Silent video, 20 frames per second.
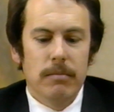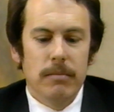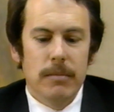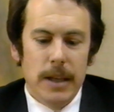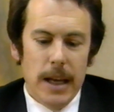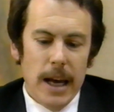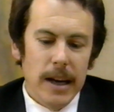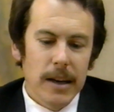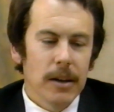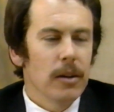
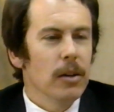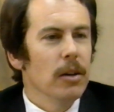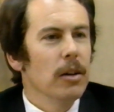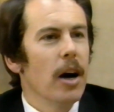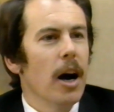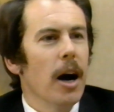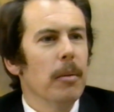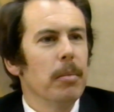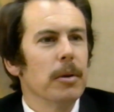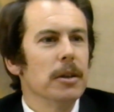technical
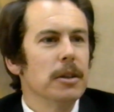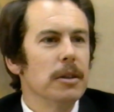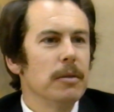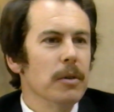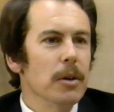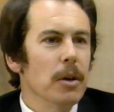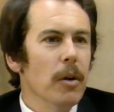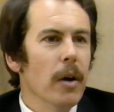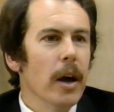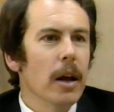competence for
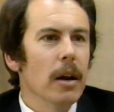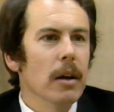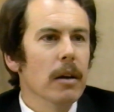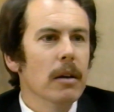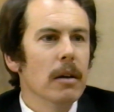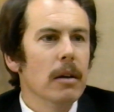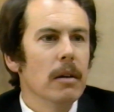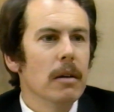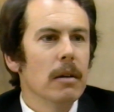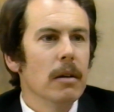
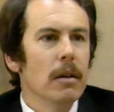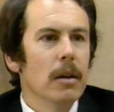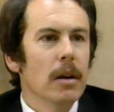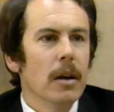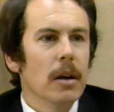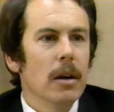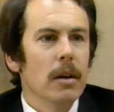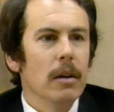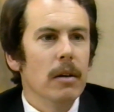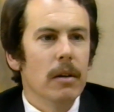granted
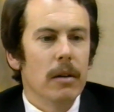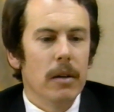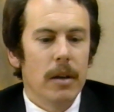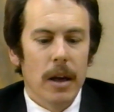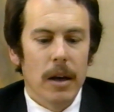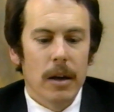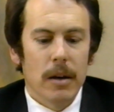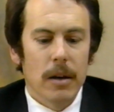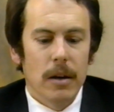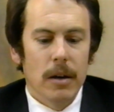you
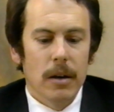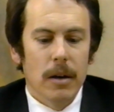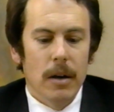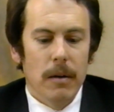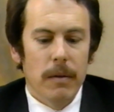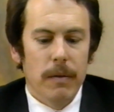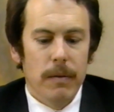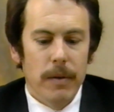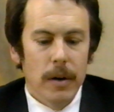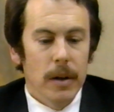take a
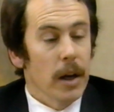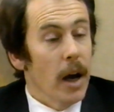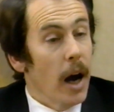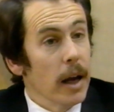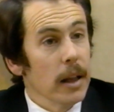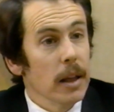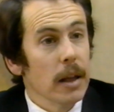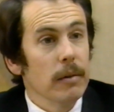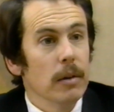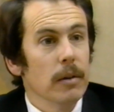fairly high
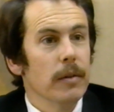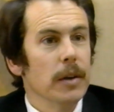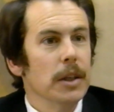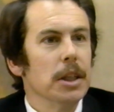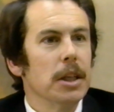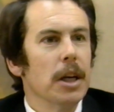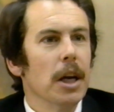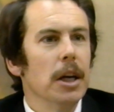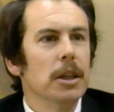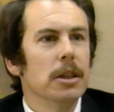level of
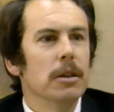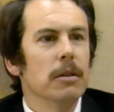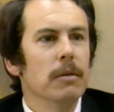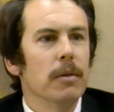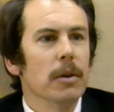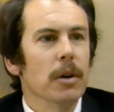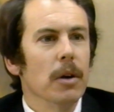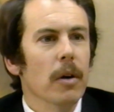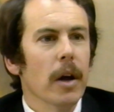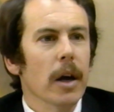education
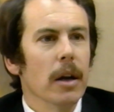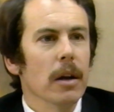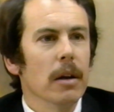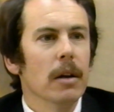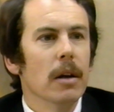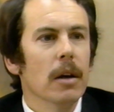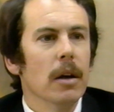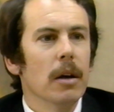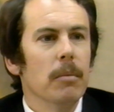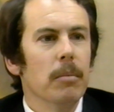for granted
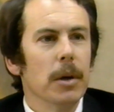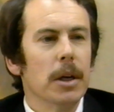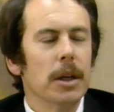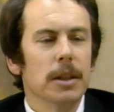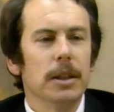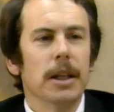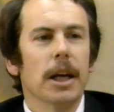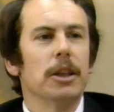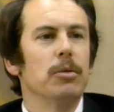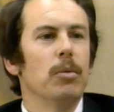because
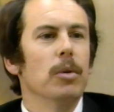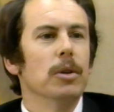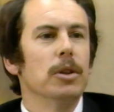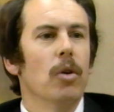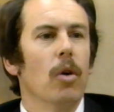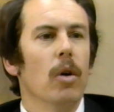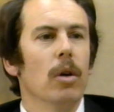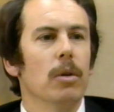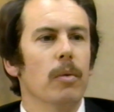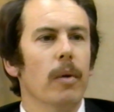that's what's
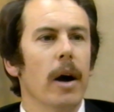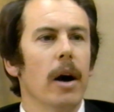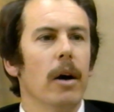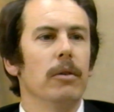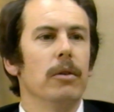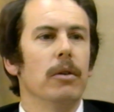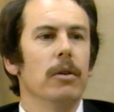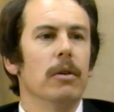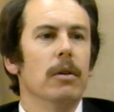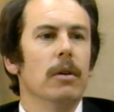all
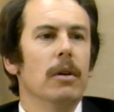around you.